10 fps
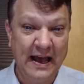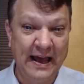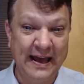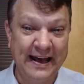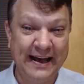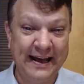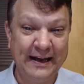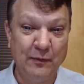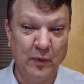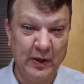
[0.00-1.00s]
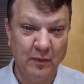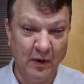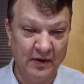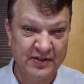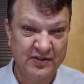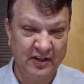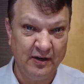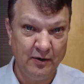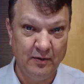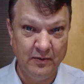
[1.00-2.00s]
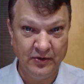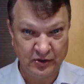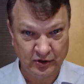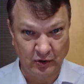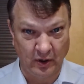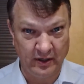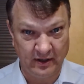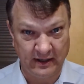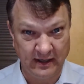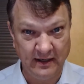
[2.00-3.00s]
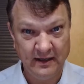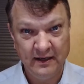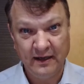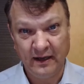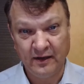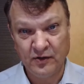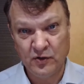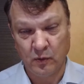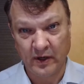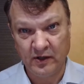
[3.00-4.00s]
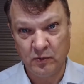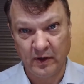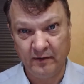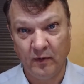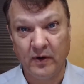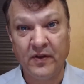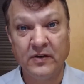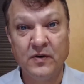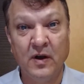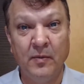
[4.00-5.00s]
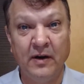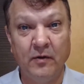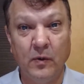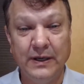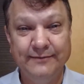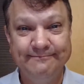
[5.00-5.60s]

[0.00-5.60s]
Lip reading: and we will see you shortly in 2024. Thanks for coming, everyone.